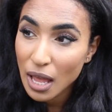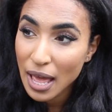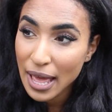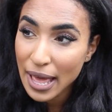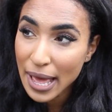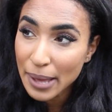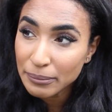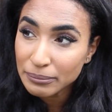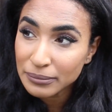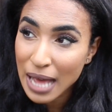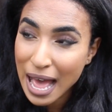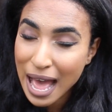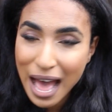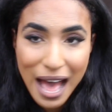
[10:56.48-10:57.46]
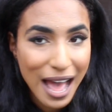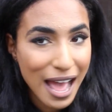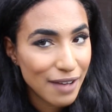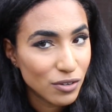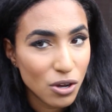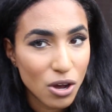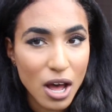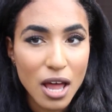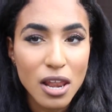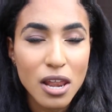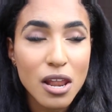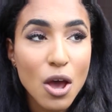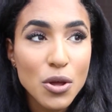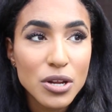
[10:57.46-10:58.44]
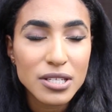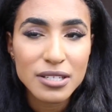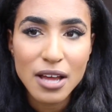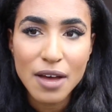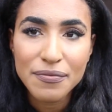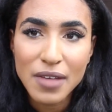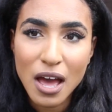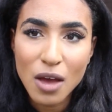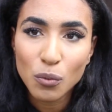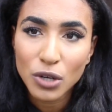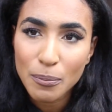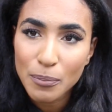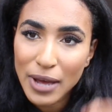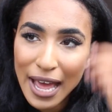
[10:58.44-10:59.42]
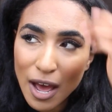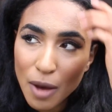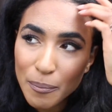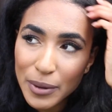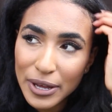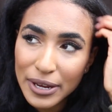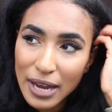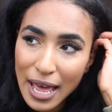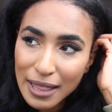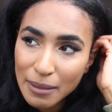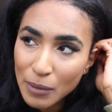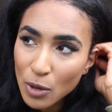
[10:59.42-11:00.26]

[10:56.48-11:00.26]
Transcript: I have got a load of stuff that I want to put out, but at the